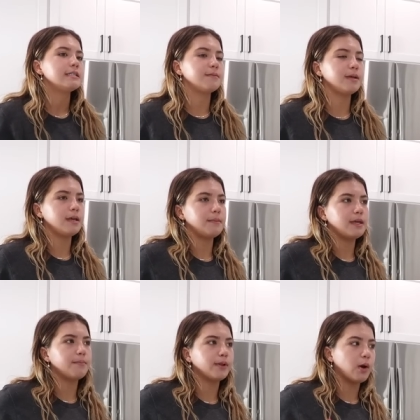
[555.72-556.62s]
to be
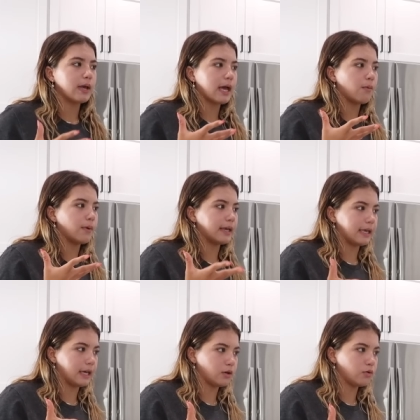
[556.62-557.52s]
me blowing out my
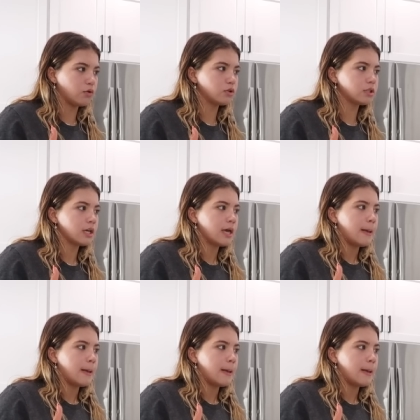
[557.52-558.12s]
candles.